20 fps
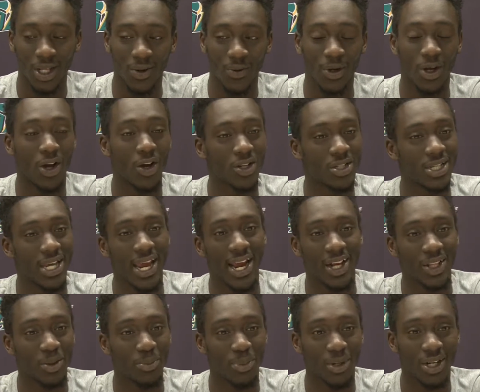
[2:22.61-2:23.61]
we all sang
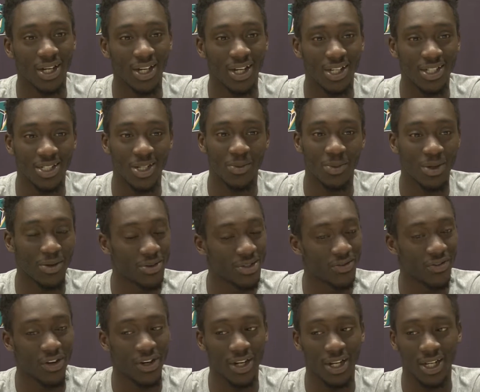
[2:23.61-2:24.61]
in the bus. I mean, it was
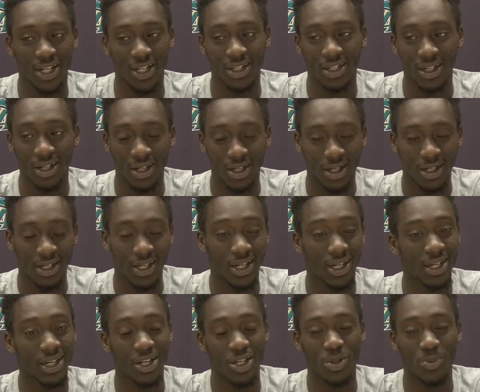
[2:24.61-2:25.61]
very
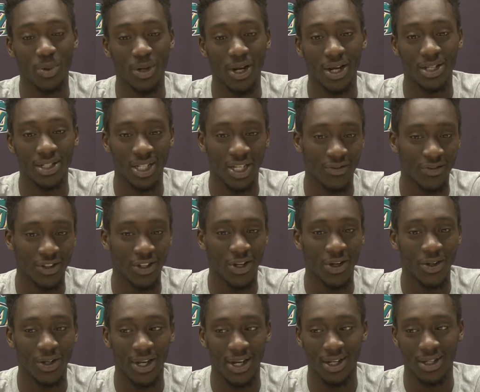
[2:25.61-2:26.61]
good experience. Even
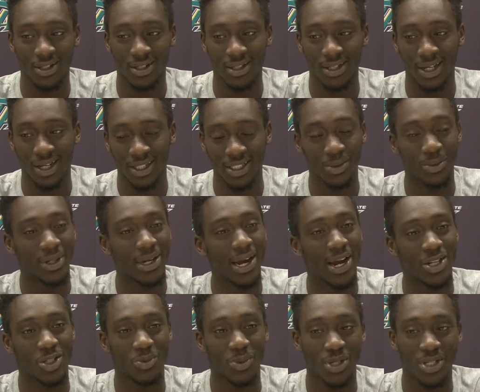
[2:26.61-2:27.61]
though some of the
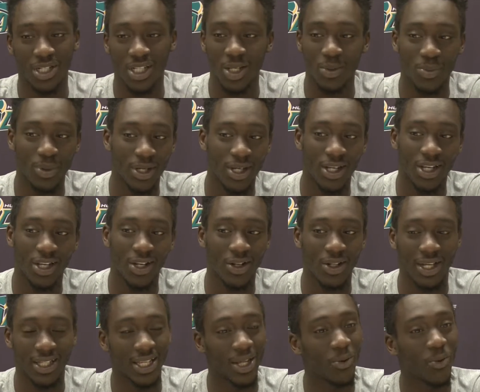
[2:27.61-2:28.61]
guys would be sleeping, you know,
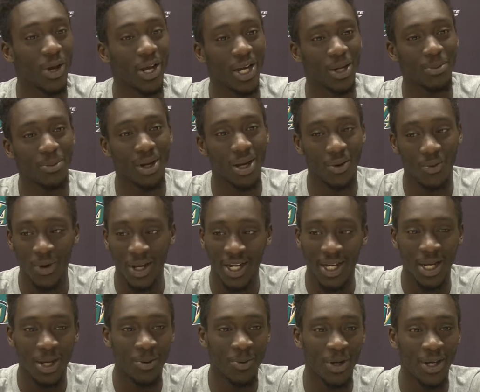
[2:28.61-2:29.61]
they wake them up, wake
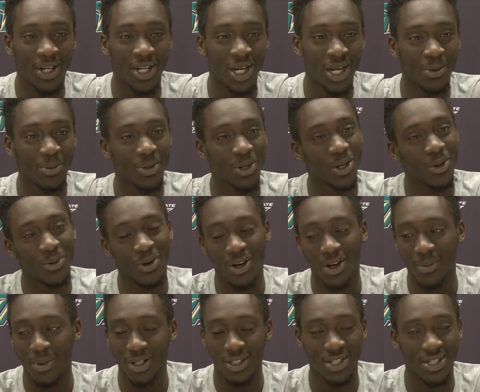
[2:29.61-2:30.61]
up, you know, we're all
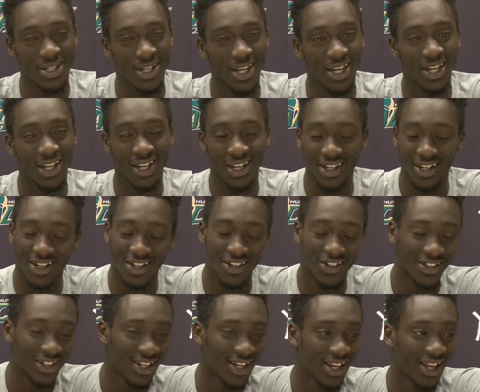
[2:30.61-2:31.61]
about to sing, you know.
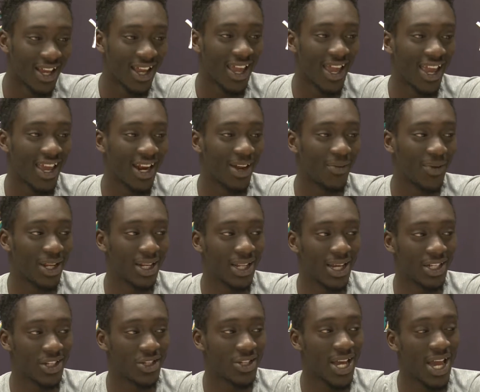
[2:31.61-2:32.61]
And I mean,
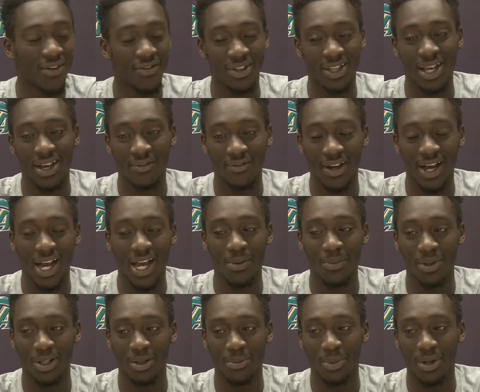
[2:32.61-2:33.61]
just having that vibe
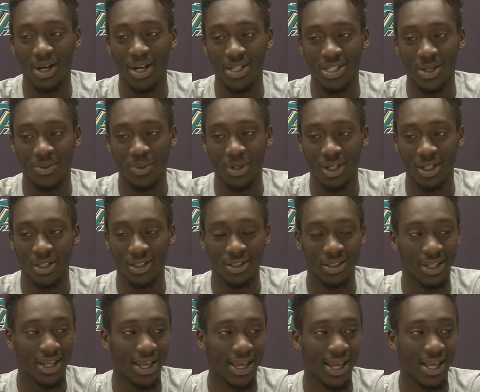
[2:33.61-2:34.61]
in the bus, I mean,
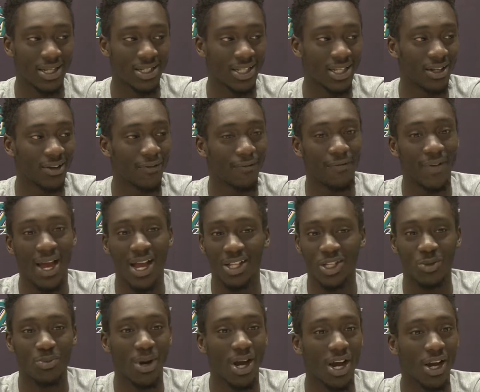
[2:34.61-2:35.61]
and seeing a fat
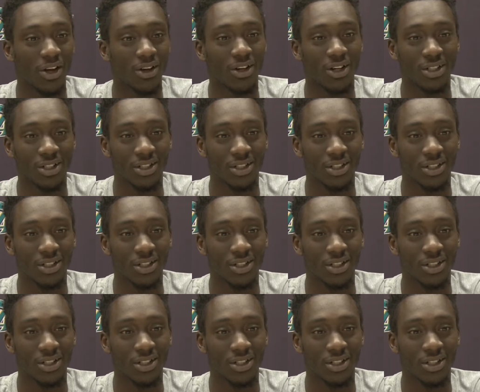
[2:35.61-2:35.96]
smile